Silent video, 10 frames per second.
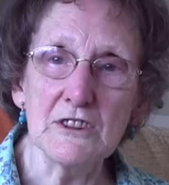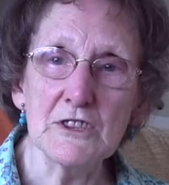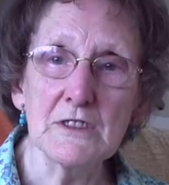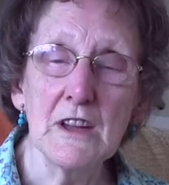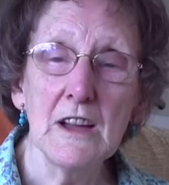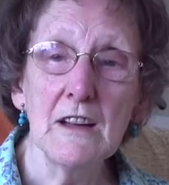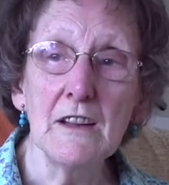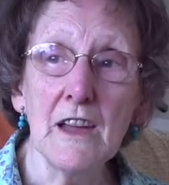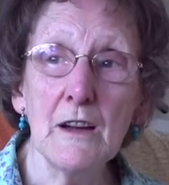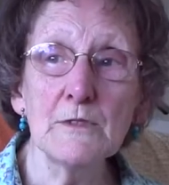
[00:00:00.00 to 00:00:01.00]
nurse,
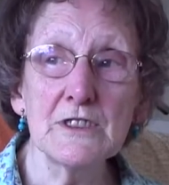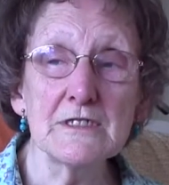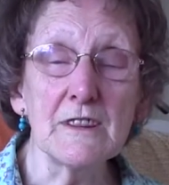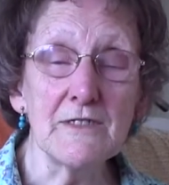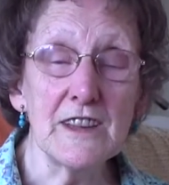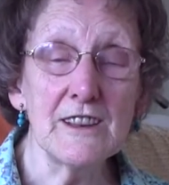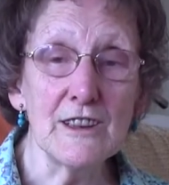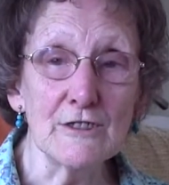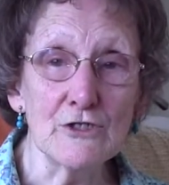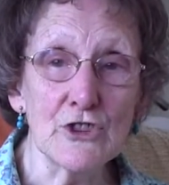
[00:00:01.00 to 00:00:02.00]
and that was as a very
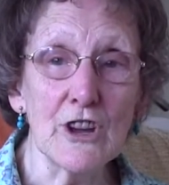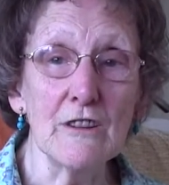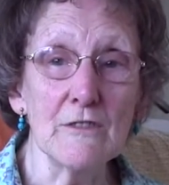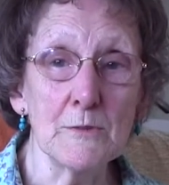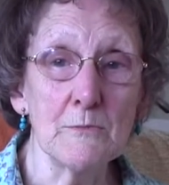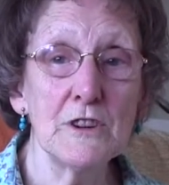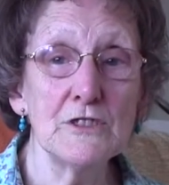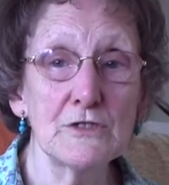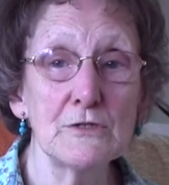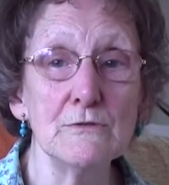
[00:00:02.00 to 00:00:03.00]
young child,
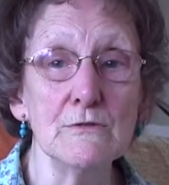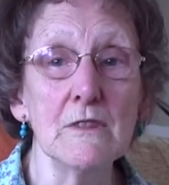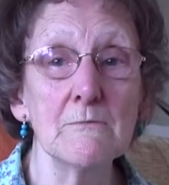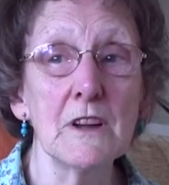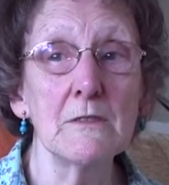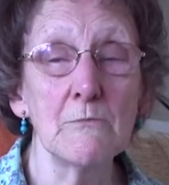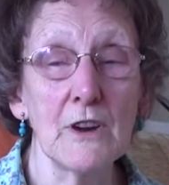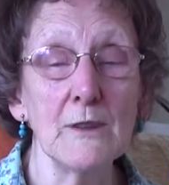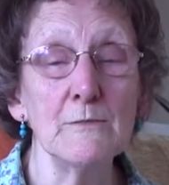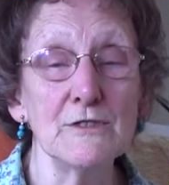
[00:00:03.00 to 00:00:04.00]
preschool and
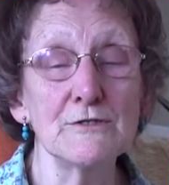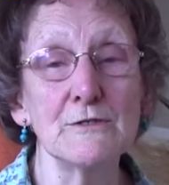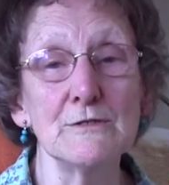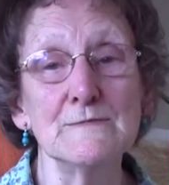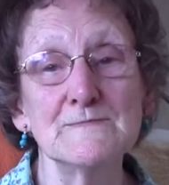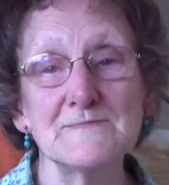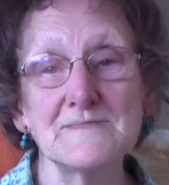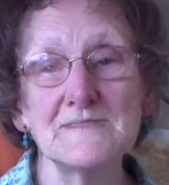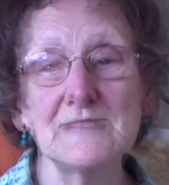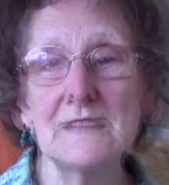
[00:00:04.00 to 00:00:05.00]
primary school.
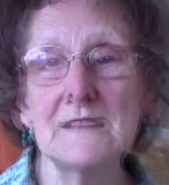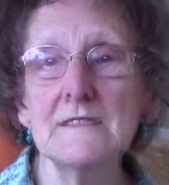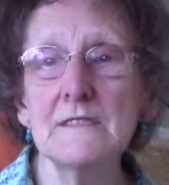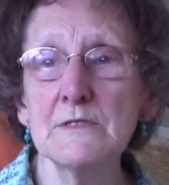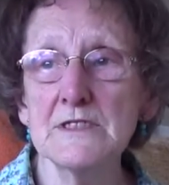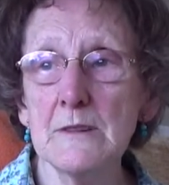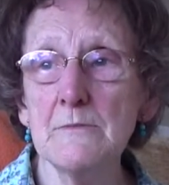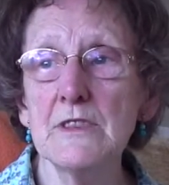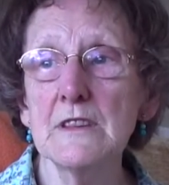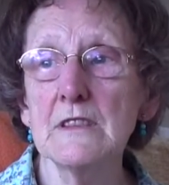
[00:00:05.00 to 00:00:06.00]
There was
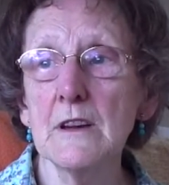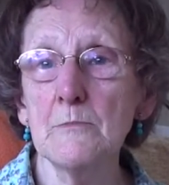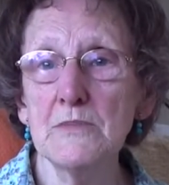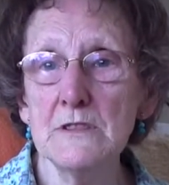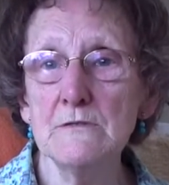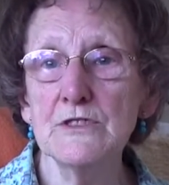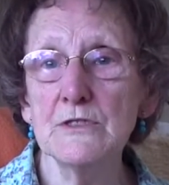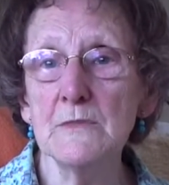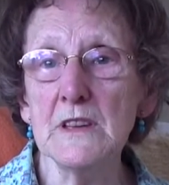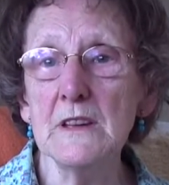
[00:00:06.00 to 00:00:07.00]
something that appealed
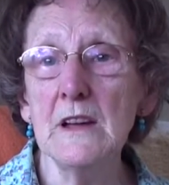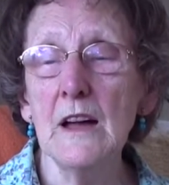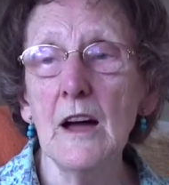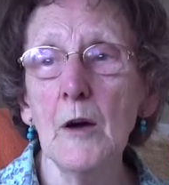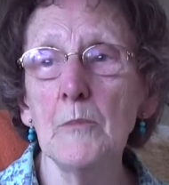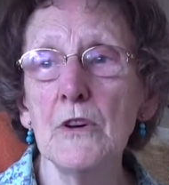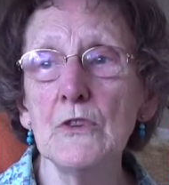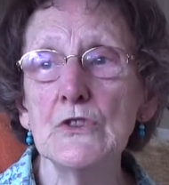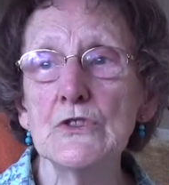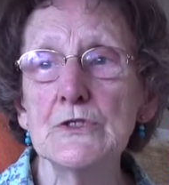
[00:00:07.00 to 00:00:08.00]
to me
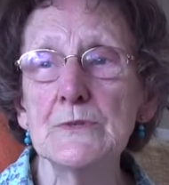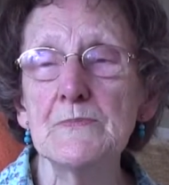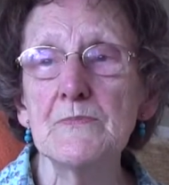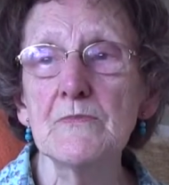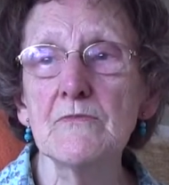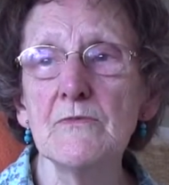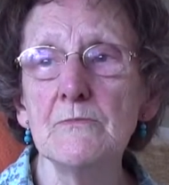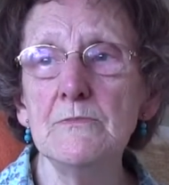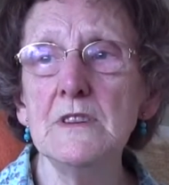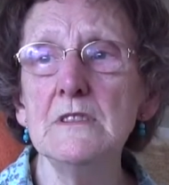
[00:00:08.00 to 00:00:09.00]
about
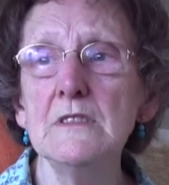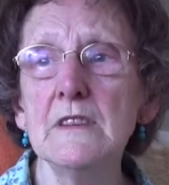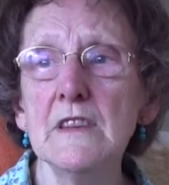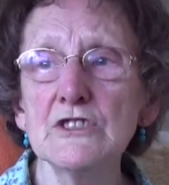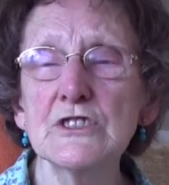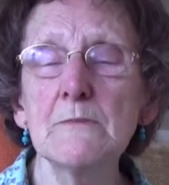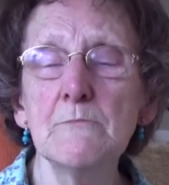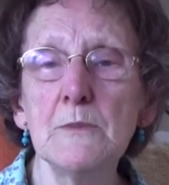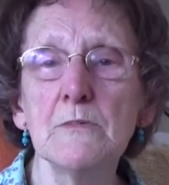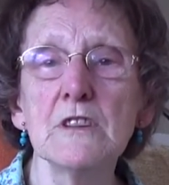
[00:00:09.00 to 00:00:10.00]
being nursing
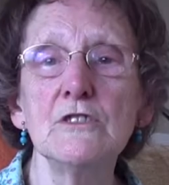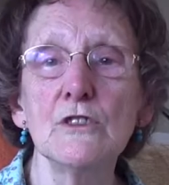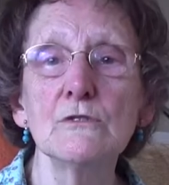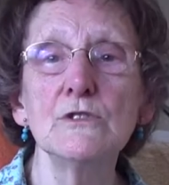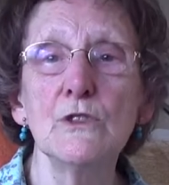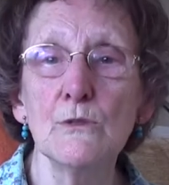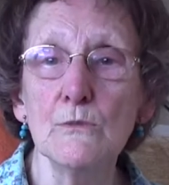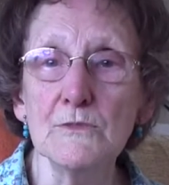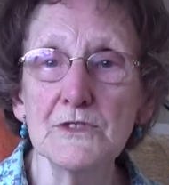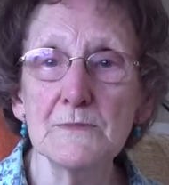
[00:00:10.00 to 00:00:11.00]
people in their own
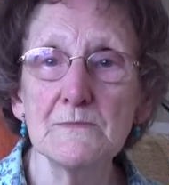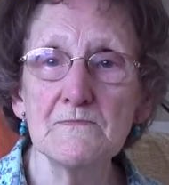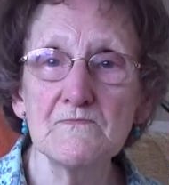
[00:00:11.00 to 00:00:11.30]
homes.